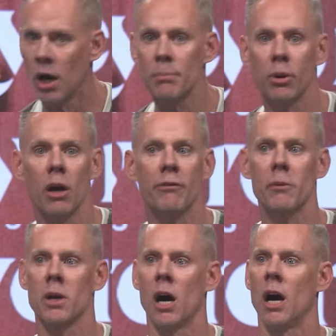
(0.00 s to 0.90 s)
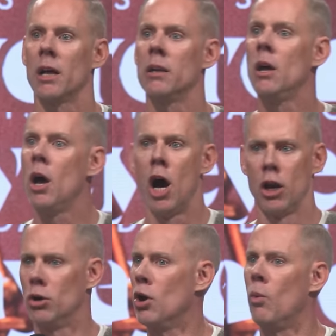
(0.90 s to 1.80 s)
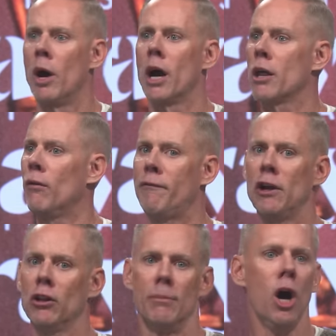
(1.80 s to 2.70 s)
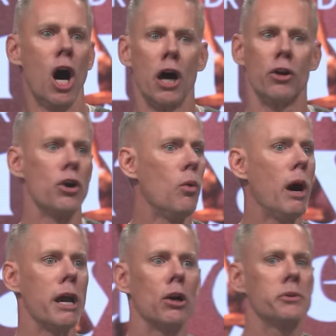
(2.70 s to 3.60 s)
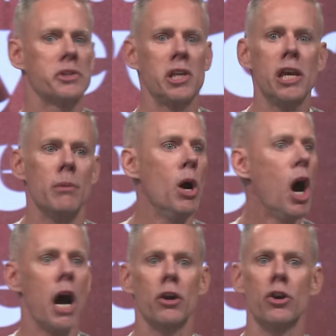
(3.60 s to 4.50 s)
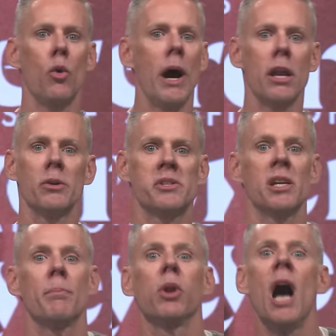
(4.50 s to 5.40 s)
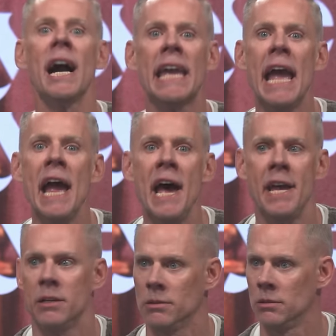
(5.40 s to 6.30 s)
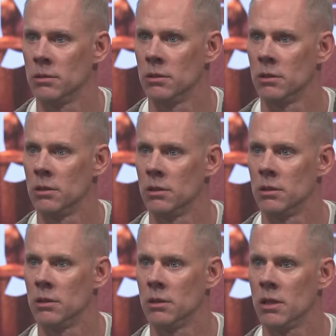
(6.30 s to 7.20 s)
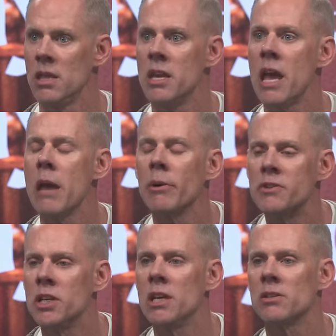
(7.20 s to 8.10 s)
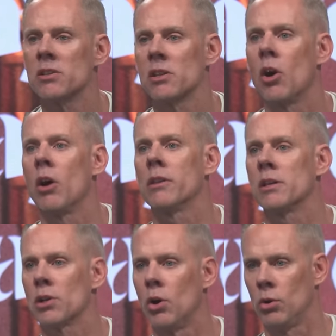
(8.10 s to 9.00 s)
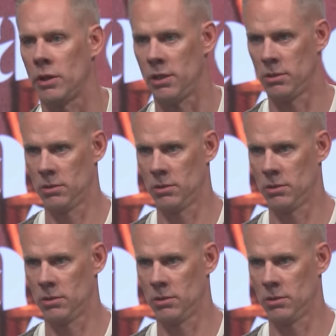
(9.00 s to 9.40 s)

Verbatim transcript: unplug from God. I don't know why I don't feel him. I don't know why I don't see him. I don't know why I don't plug in. In the name of Jesus and all that is holy.